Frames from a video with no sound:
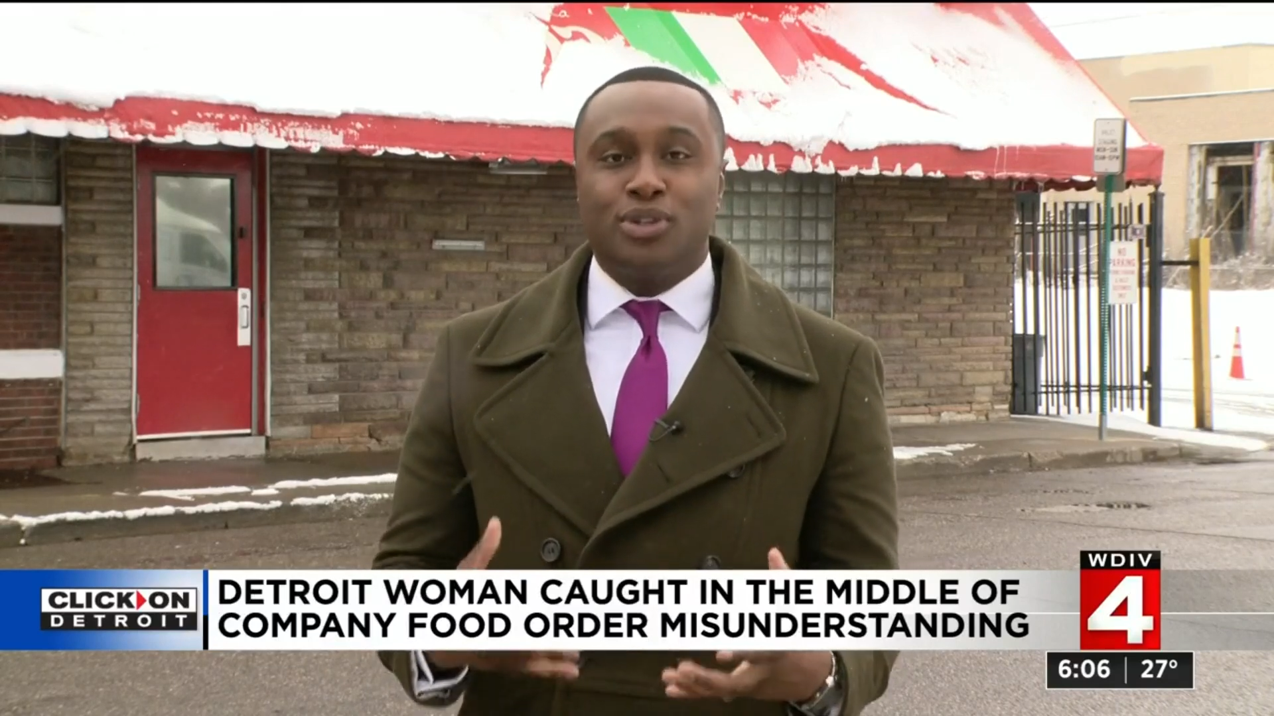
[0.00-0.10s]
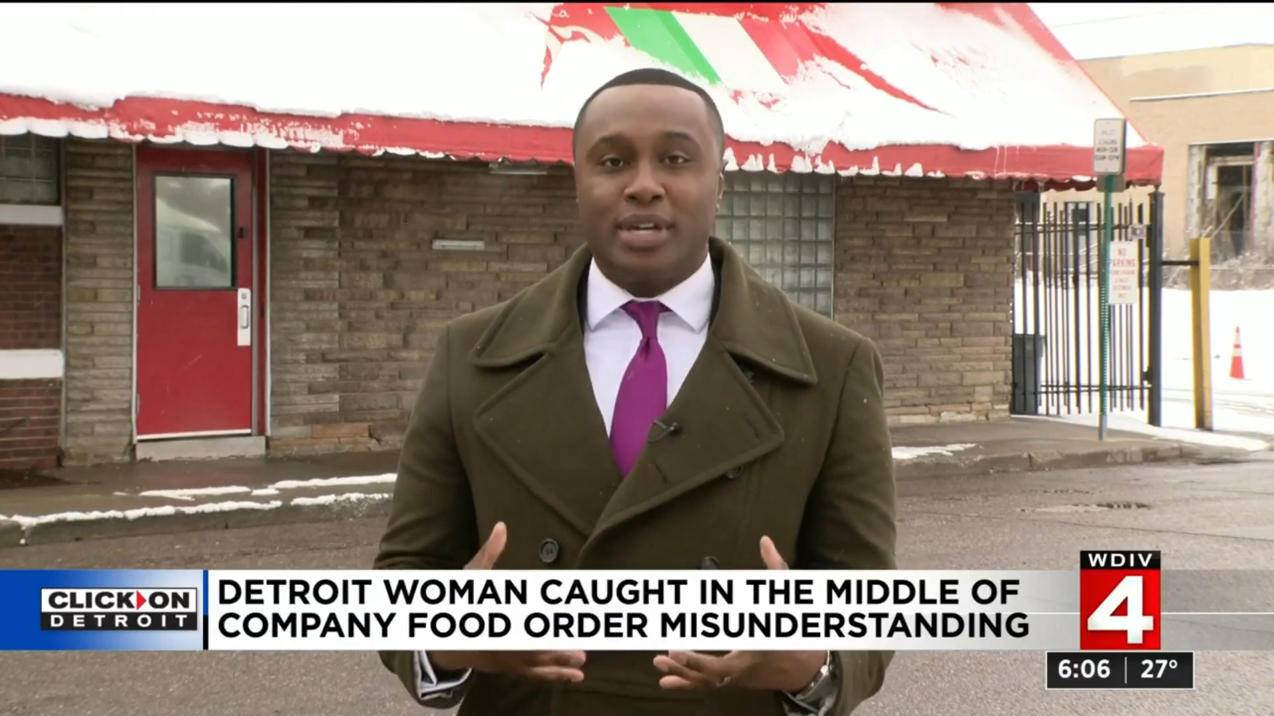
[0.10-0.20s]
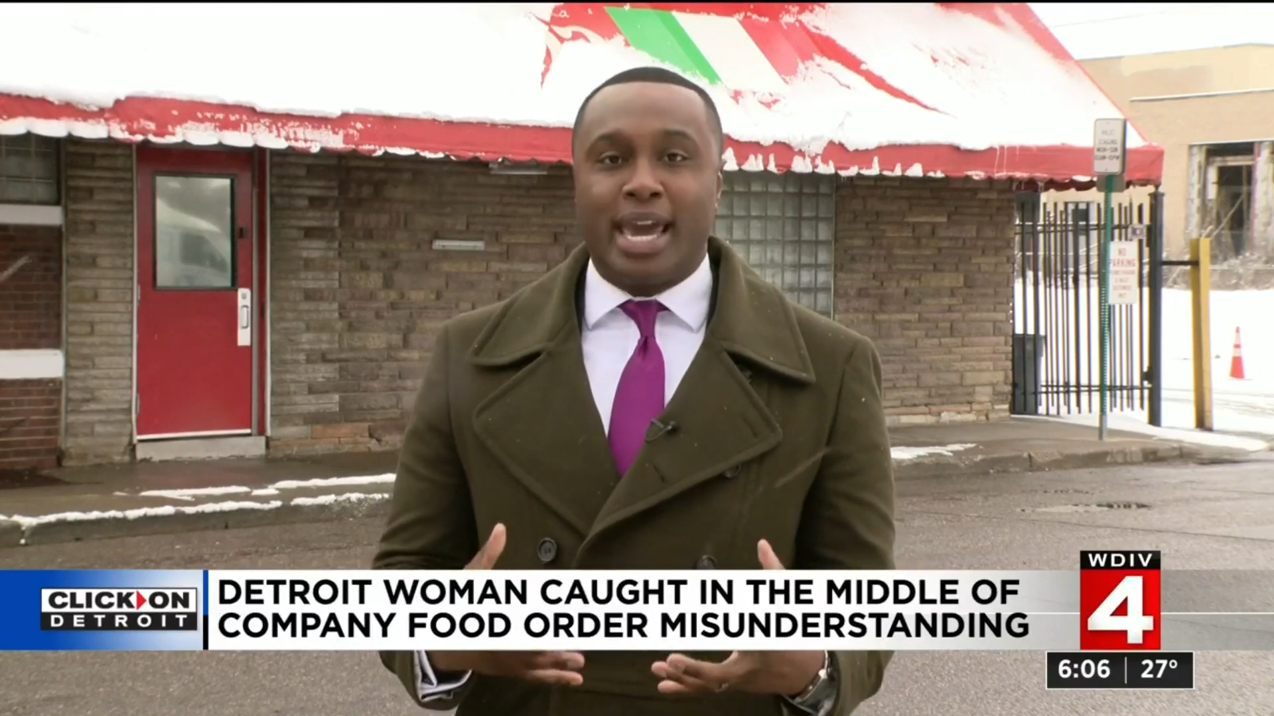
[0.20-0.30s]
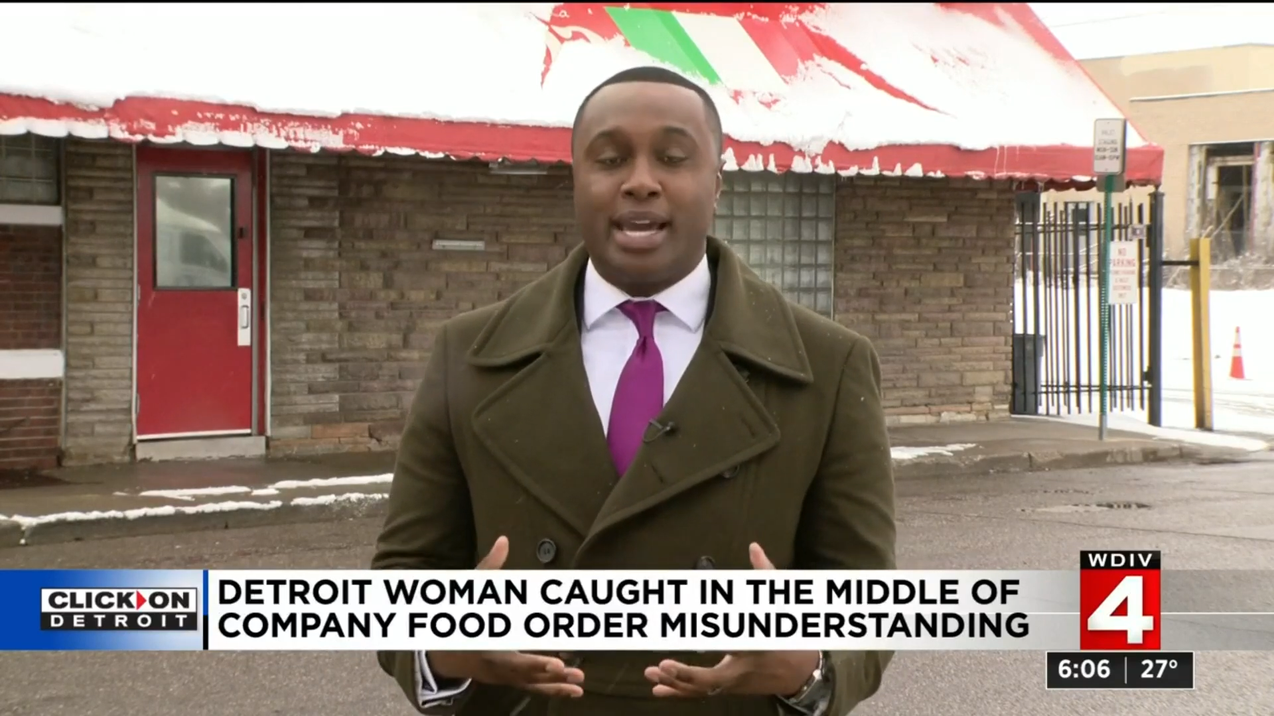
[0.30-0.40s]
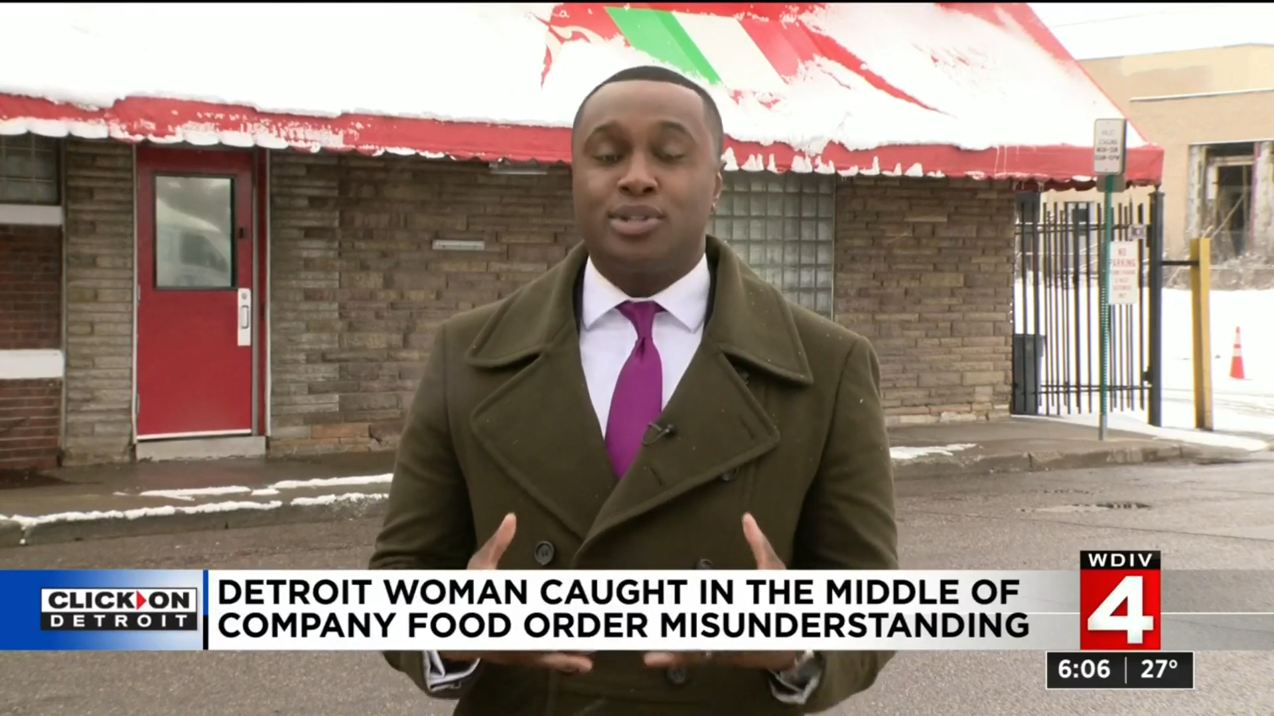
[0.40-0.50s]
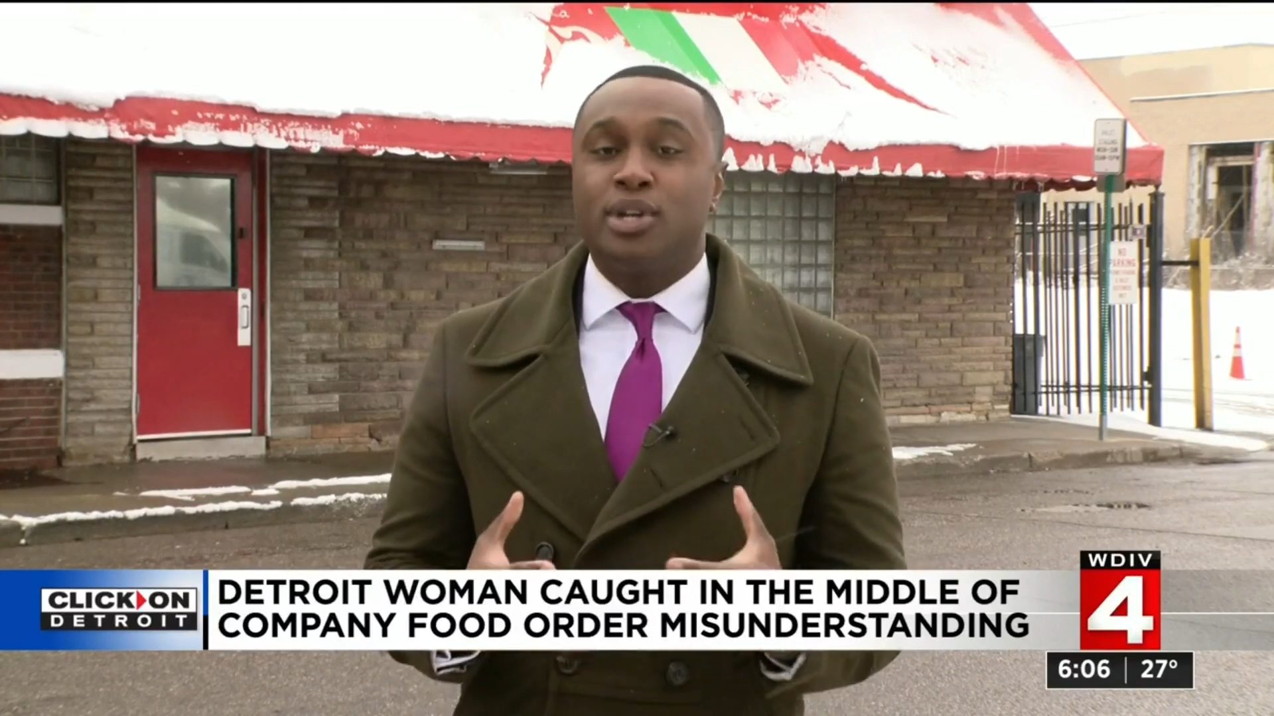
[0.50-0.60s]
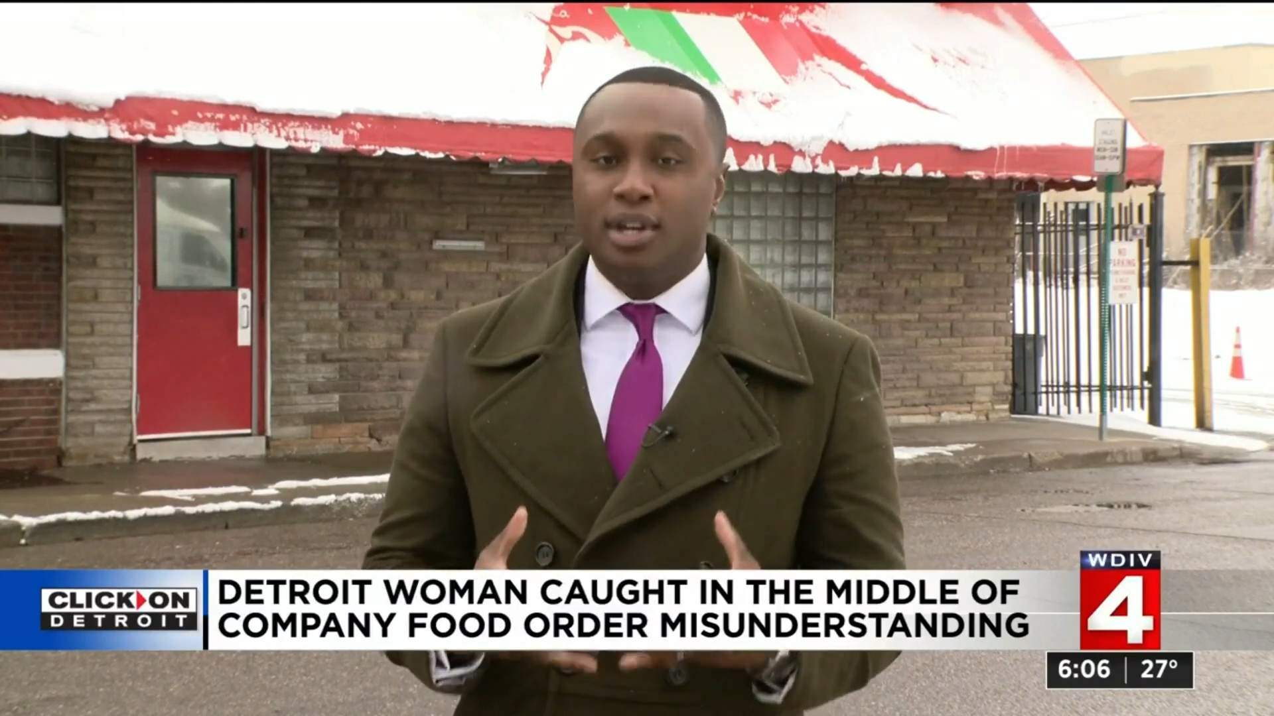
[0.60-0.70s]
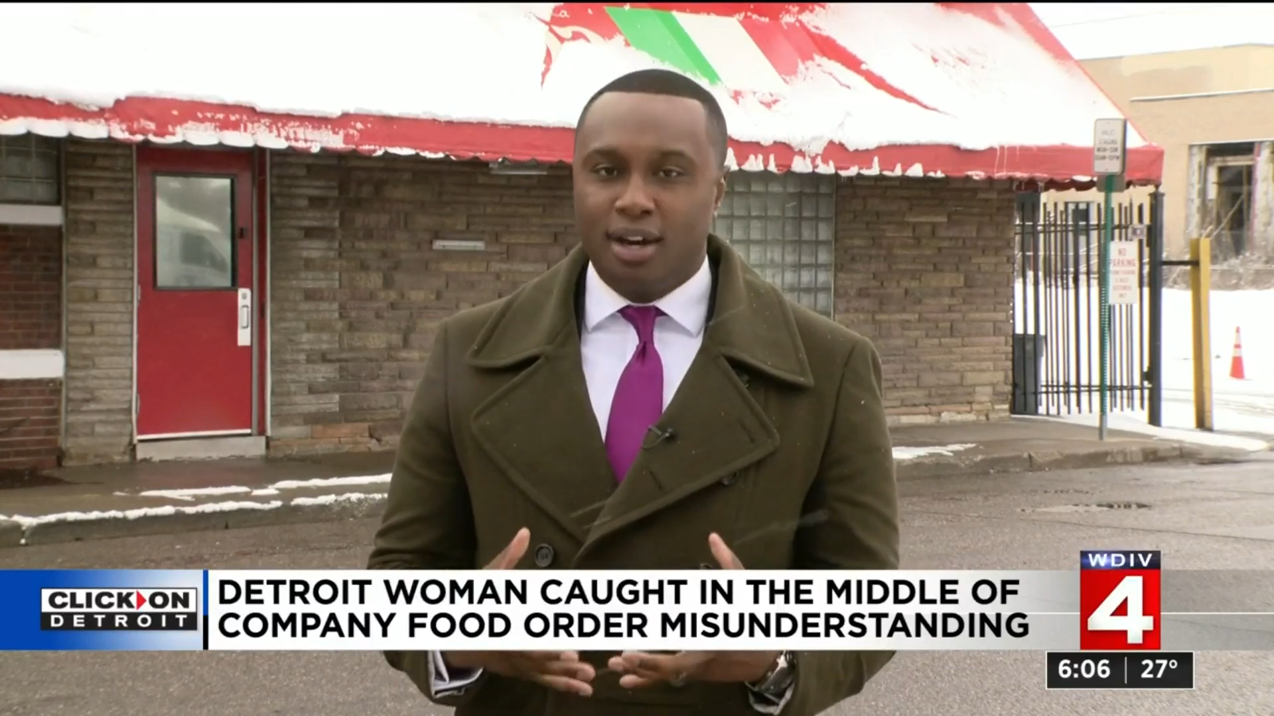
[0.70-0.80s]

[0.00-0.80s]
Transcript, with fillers: the case